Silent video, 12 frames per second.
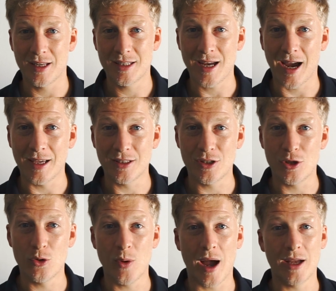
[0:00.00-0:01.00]
entice
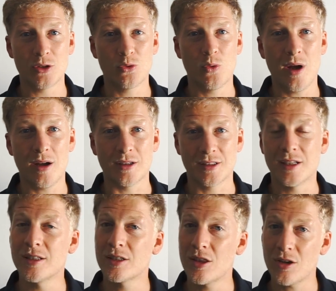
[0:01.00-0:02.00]
you as well,
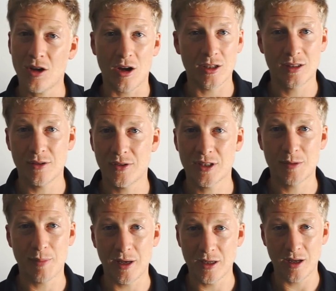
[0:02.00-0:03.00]
since the cost of,
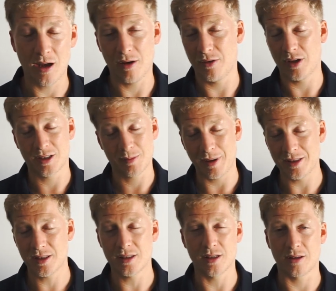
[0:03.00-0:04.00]
expend- of
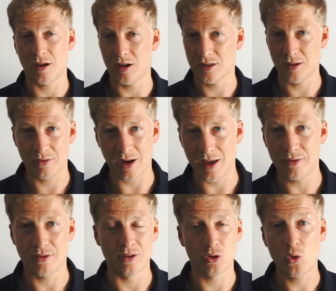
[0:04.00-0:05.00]
expenses and the cost of
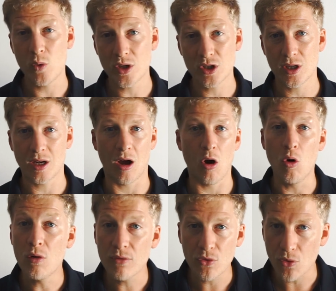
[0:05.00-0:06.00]
life and tuition
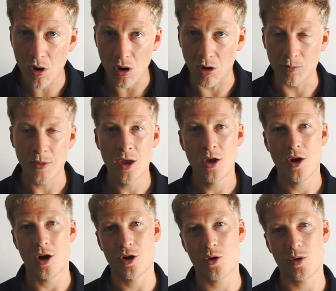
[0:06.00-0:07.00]
overall
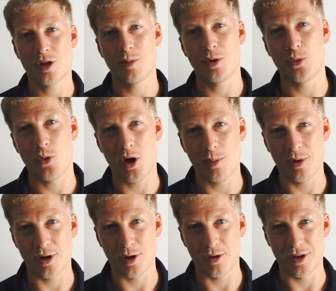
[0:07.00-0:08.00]
are going to be well
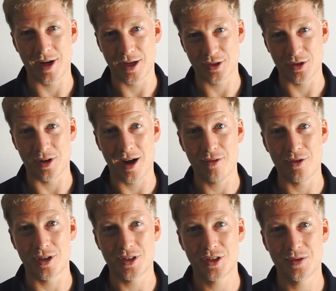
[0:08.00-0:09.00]
below the national
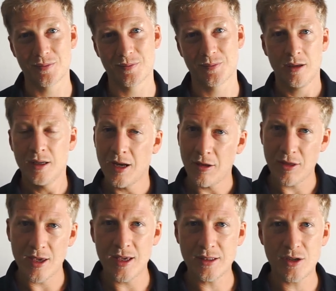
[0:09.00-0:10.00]
average. Now, the
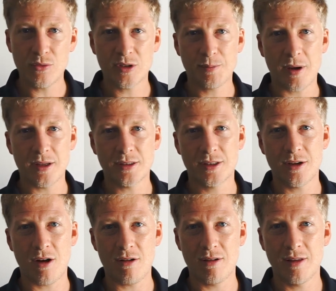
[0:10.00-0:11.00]
easy response to
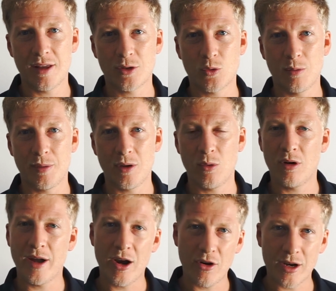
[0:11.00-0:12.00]
all of this will be well,
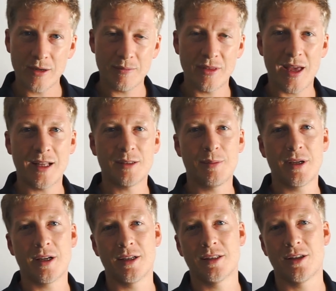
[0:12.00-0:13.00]
Aaron, that's
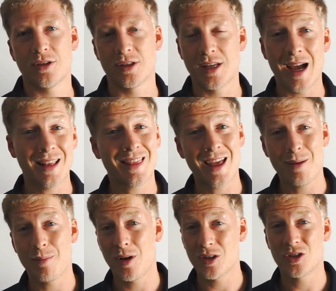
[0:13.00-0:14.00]
because there's not that
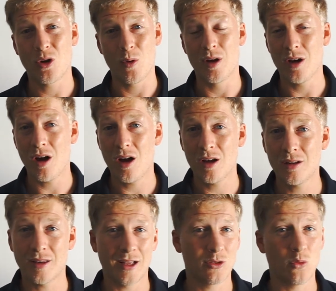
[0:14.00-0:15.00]
much going on.
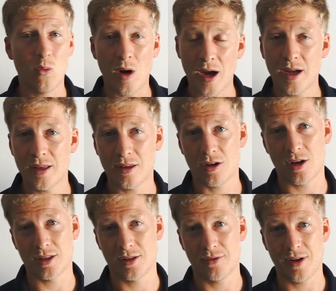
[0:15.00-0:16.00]
That's why the
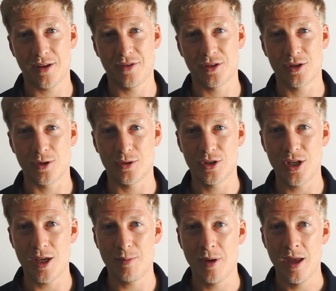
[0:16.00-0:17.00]
cost of life is so
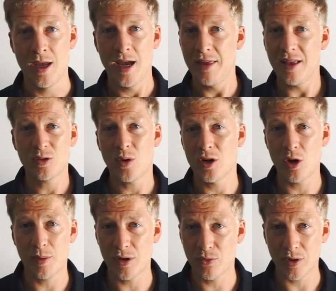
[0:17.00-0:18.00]
cheap. And that's why
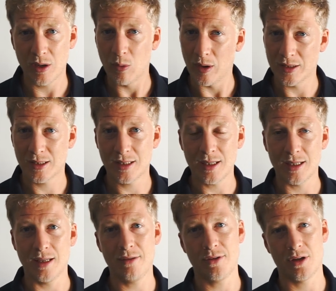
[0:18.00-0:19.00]
nobody really wants to
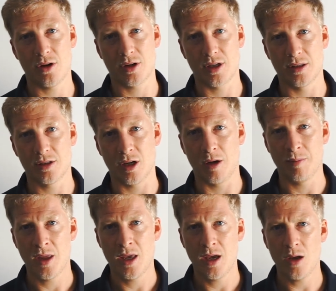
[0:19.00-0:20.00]
live in Arkansas.
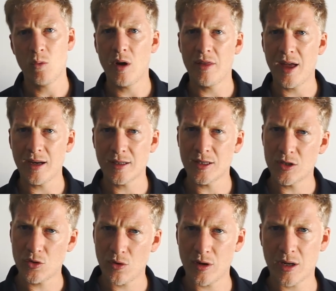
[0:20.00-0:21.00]
And while that
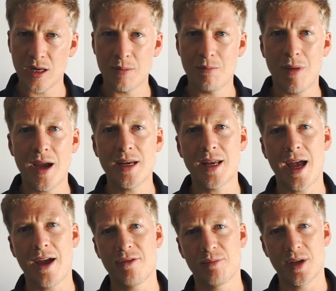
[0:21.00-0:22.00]
historically might
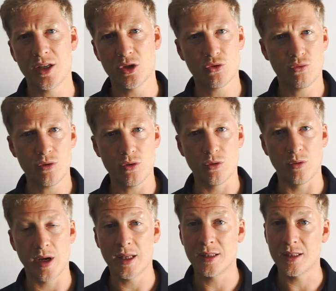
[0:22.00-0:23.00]
have been true,
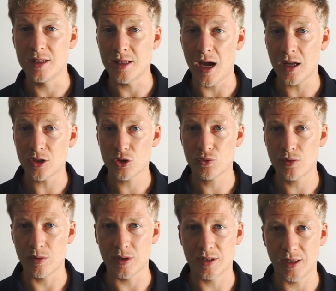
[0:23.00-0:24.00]
it's not
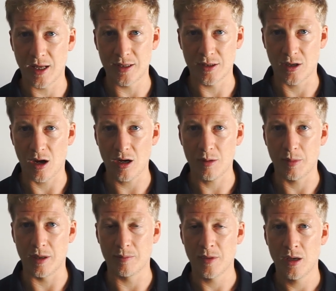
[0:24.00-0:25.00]
true in today's
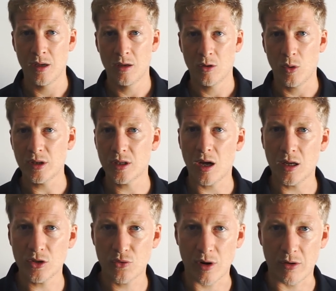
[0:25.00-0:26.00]
economy. Quite the
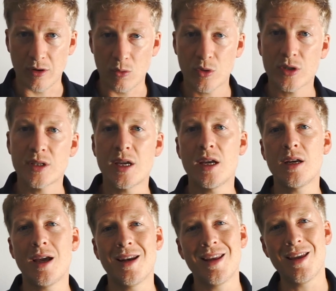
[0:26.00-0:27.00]
contrary, we're seeing
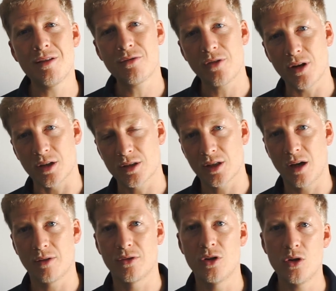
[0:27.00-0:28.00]
an influx
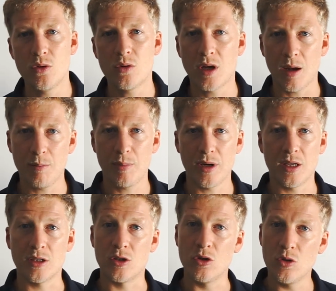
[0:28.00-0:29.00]
of new
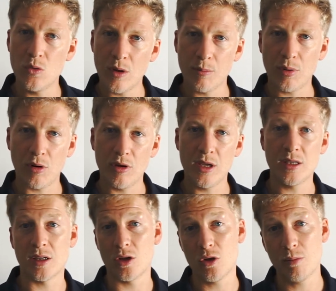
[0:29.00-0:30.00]
companies, new employees,
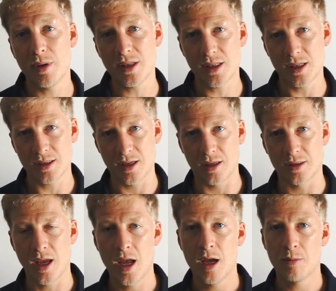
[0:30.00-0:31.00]
and new businesses
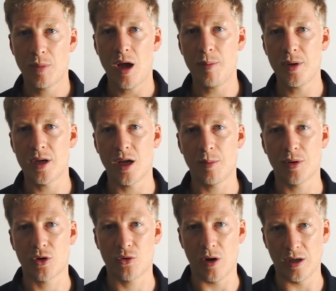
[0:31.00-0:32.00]
popping up
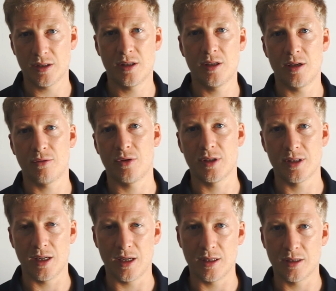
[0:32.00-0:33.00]
across the different
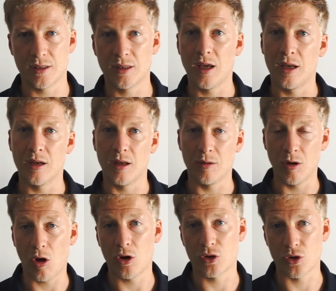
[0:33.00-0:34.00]
cities and, and, and
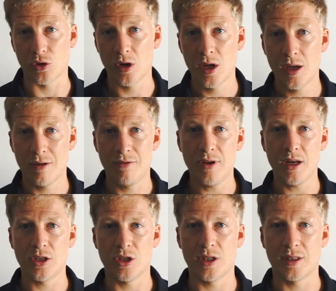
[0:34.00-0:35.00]
larger
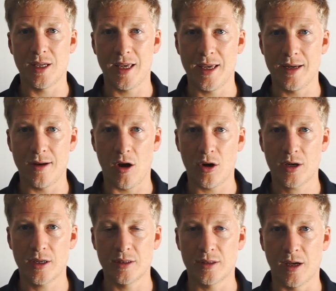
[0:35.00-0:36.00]
villages in
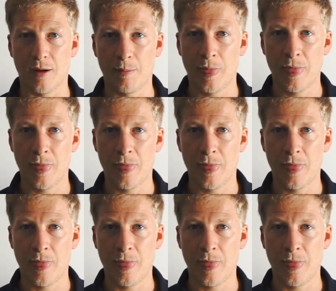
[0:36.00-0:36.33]
Arkansas.